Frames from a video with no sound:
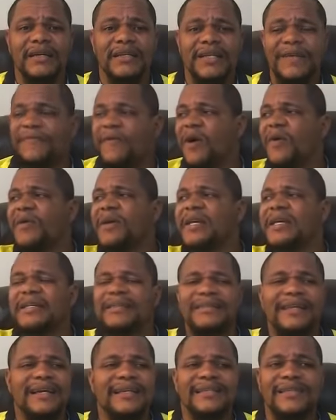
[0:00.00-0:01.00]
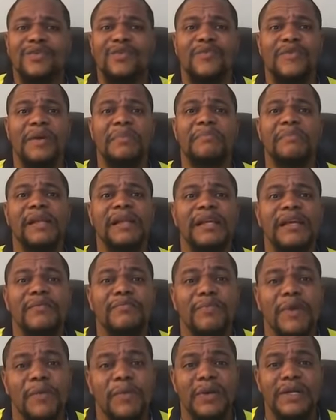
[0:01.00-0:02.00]
They've already tested over 1
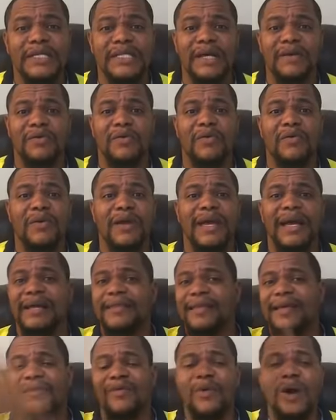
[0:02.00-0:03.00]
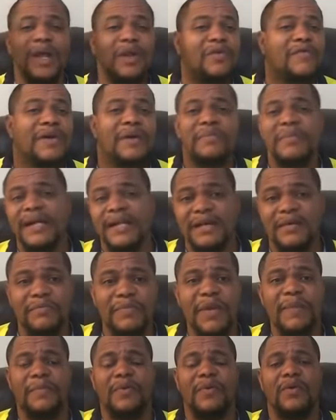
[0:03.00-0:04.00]
million people in South Korea. I think well over 1 million
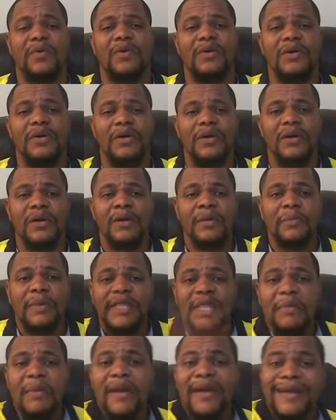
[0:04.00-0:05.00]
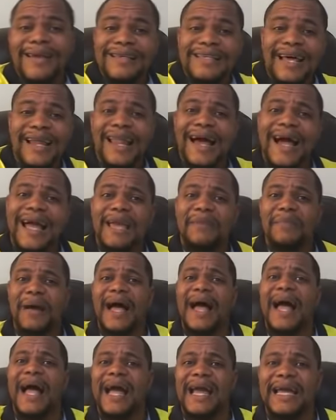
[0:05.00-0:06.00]
people. But the Americans are lagging
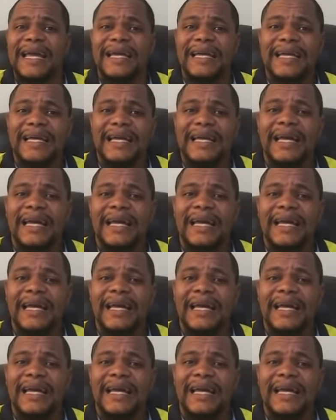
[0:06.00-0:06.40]
behind.